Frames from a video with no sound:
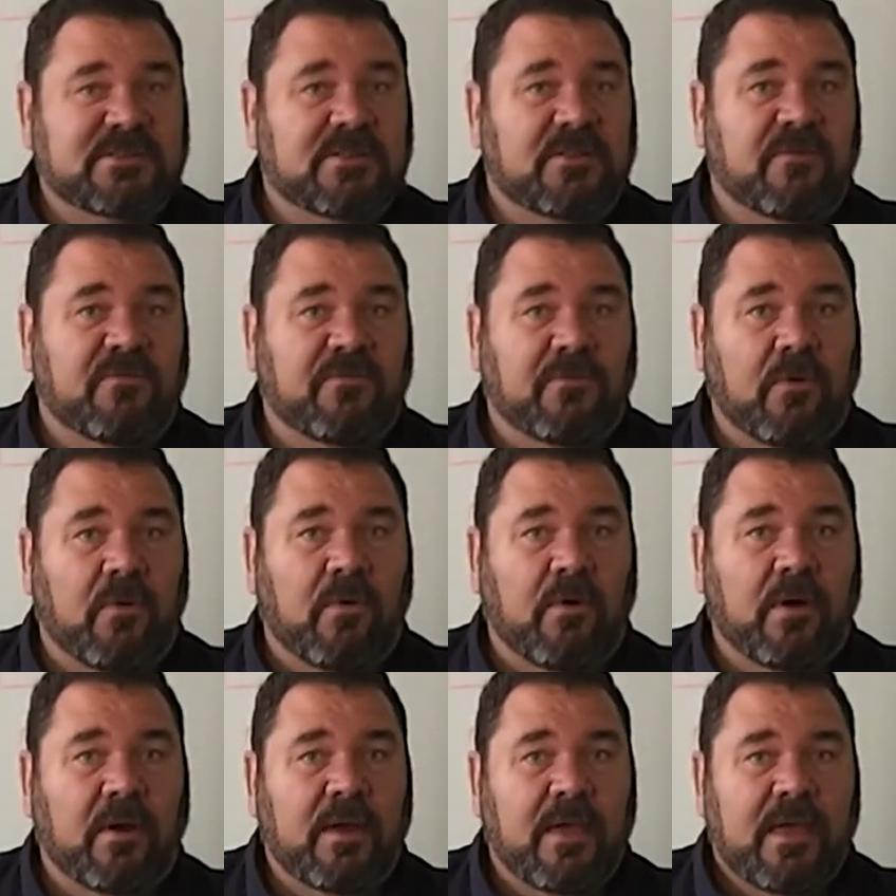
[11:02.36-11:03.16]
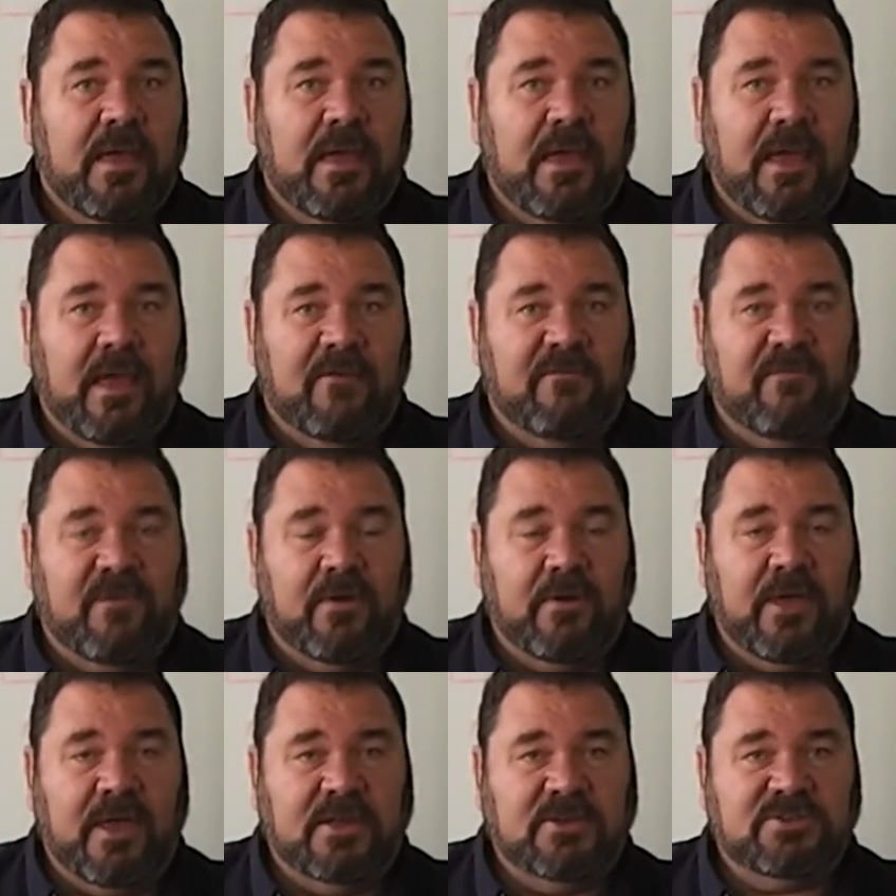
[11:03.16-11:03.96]
in the floor and
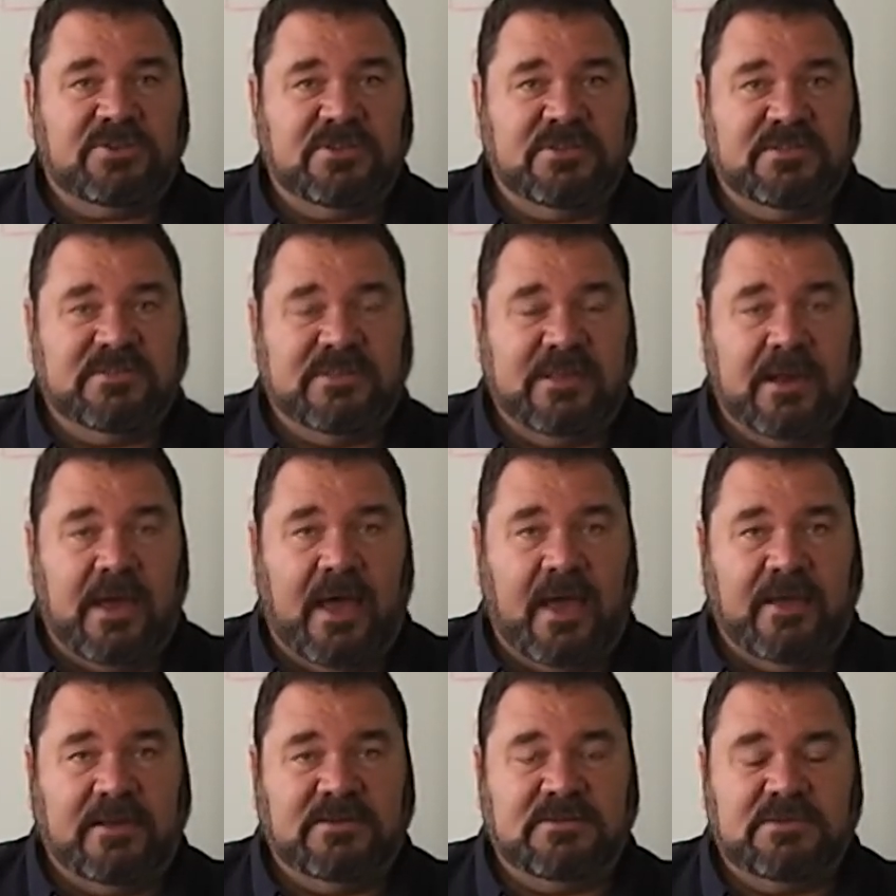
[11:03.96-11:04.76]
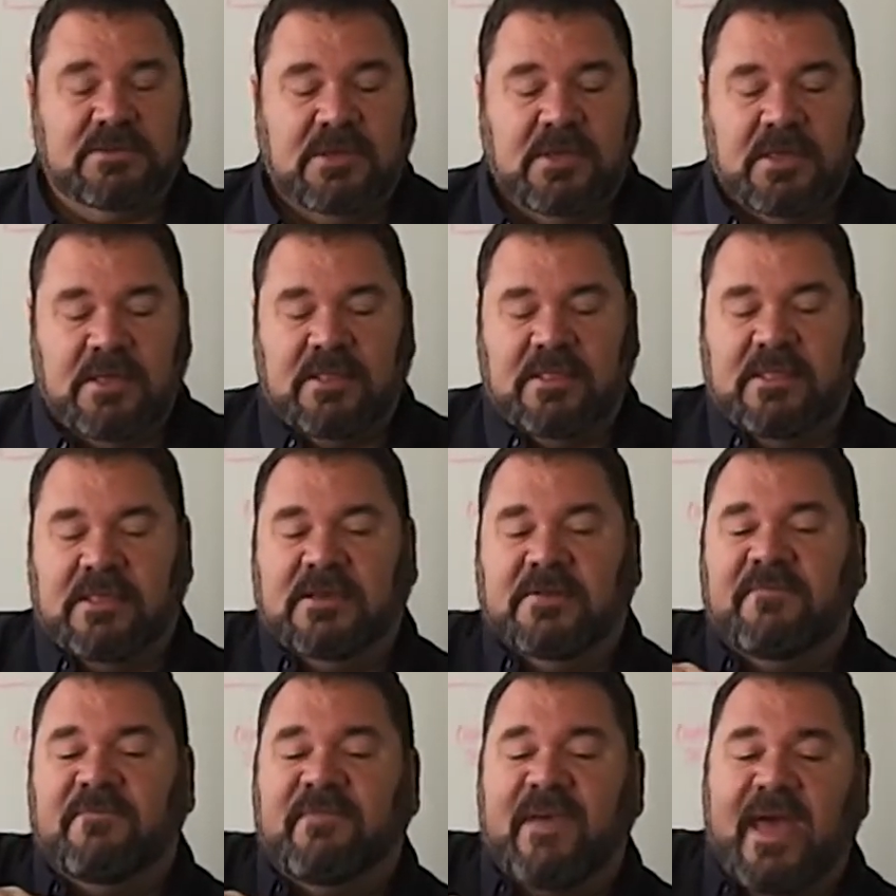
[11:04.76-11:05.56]
variations in height. The
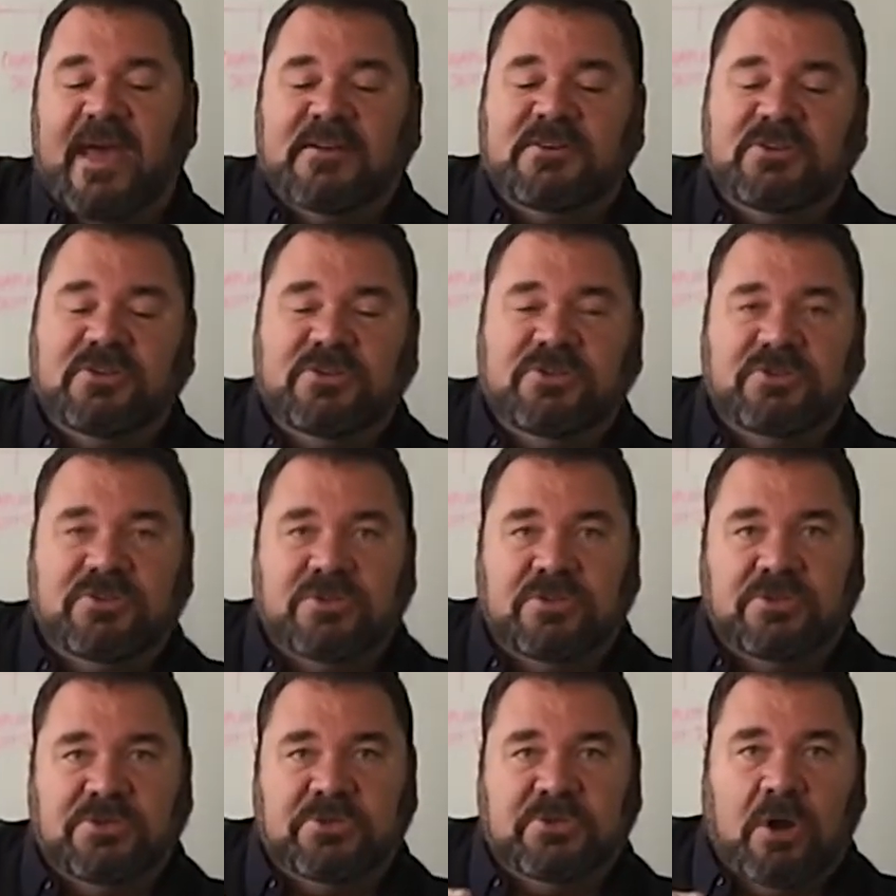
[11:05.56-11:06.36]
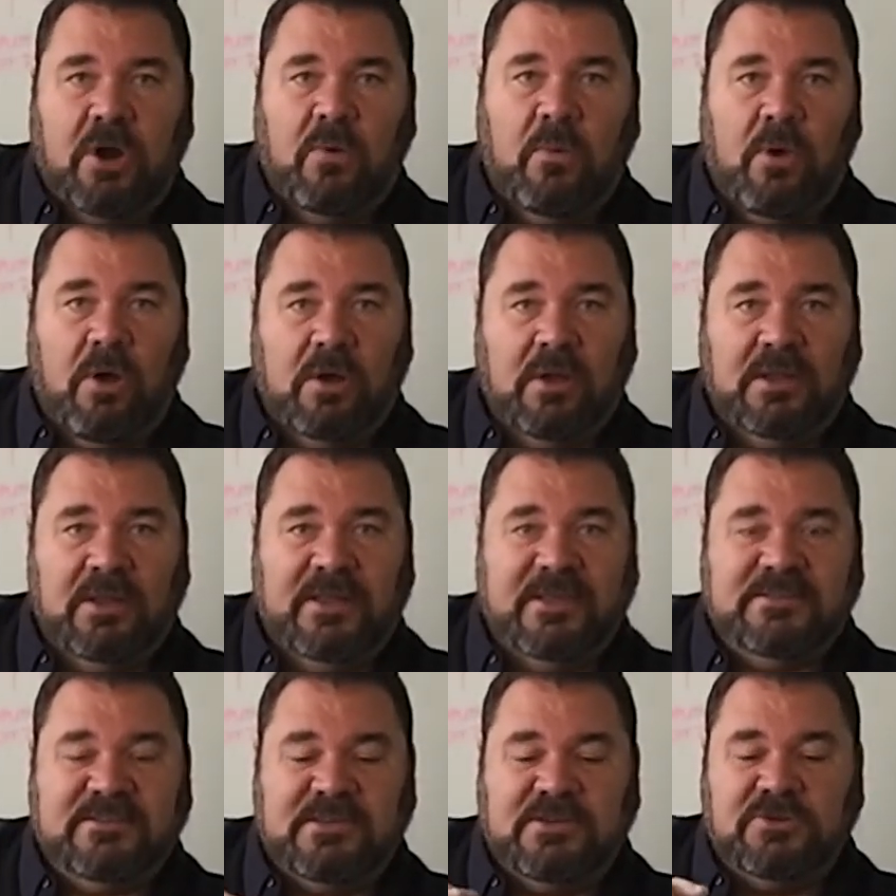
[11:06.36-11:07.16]
advantage to the Starwall
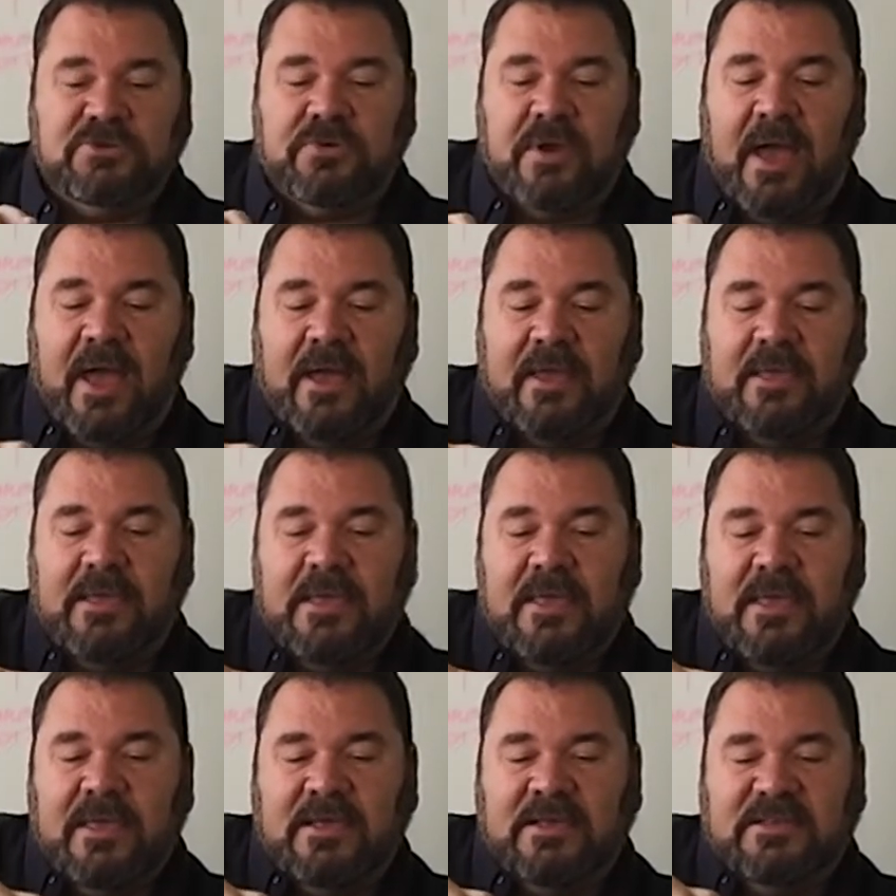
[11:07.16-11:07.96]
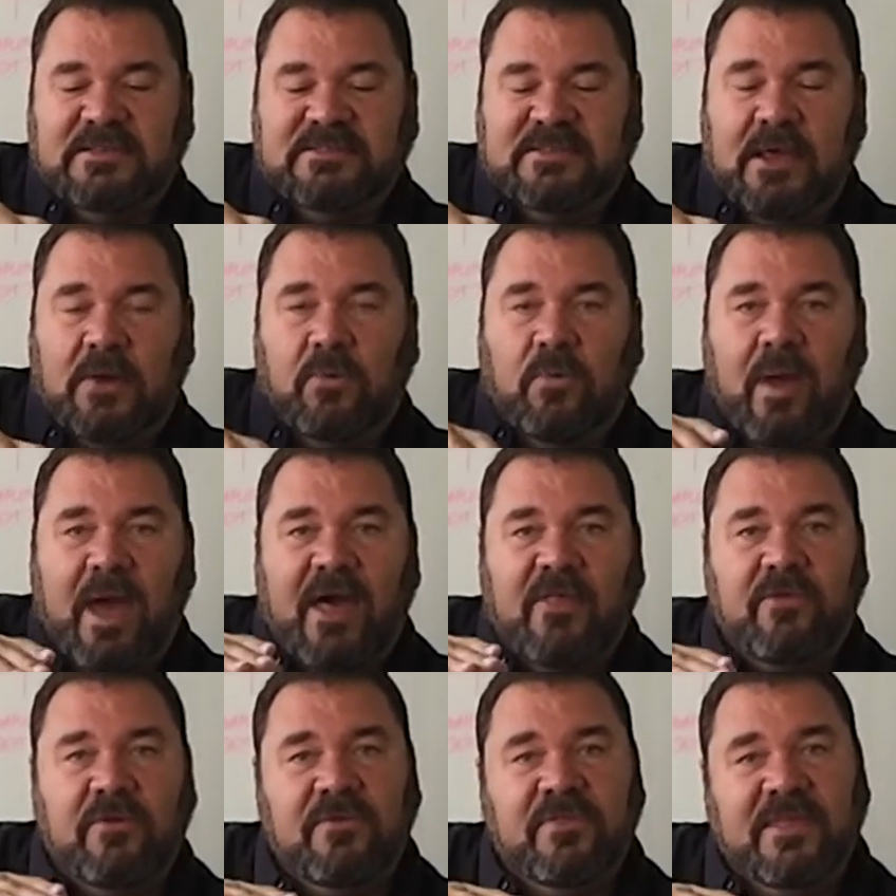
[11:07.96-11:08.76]
glazing track is that
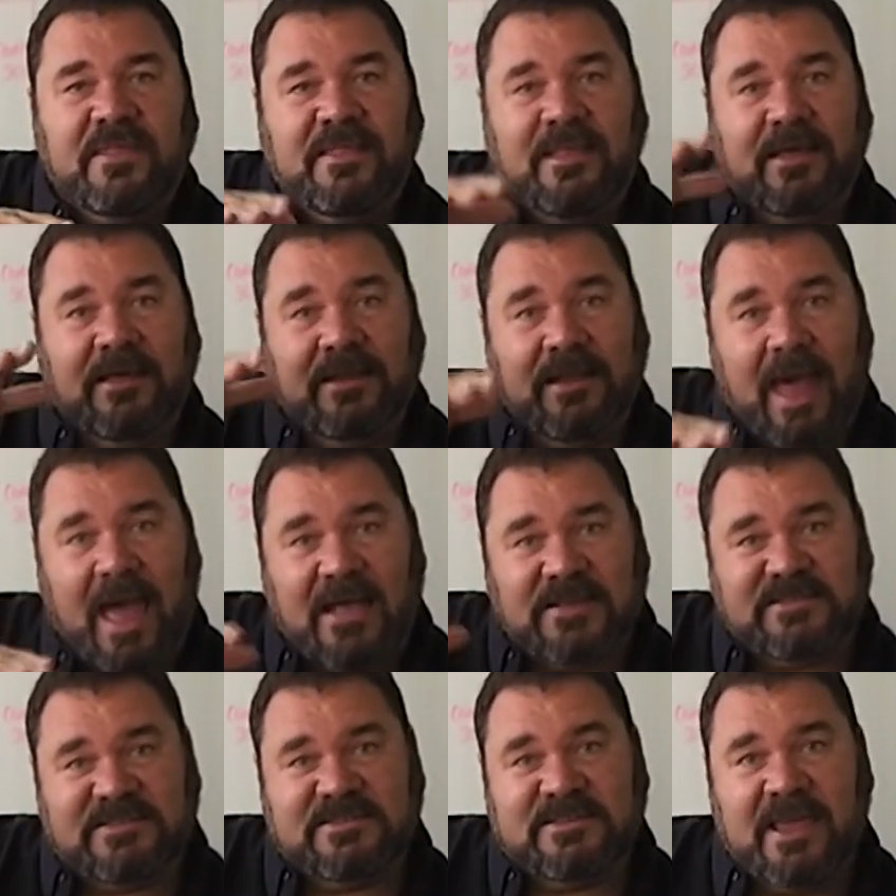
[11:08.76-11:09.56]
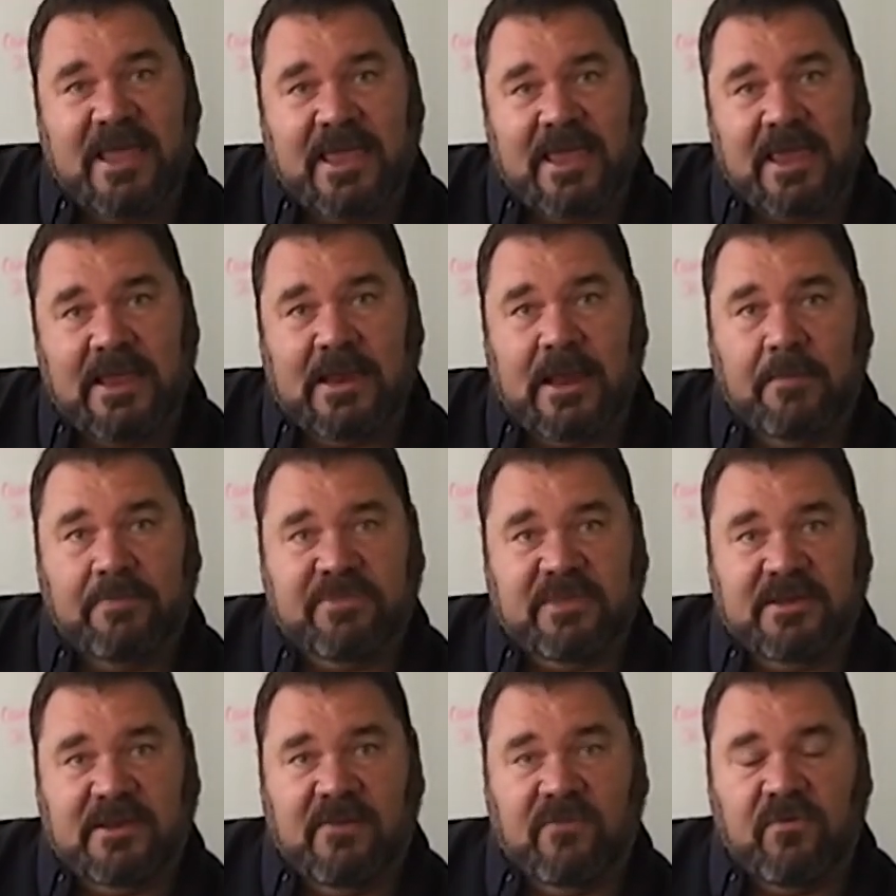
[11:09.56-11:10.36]
rather than the glass taking up
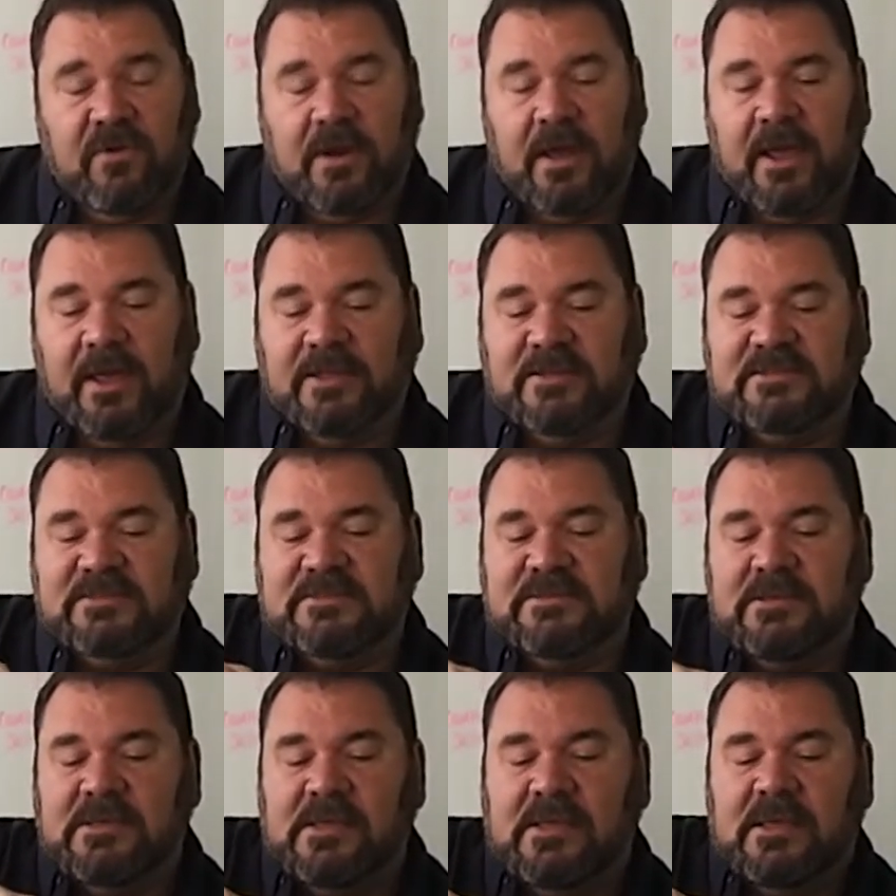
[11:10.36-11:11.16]
the different heights,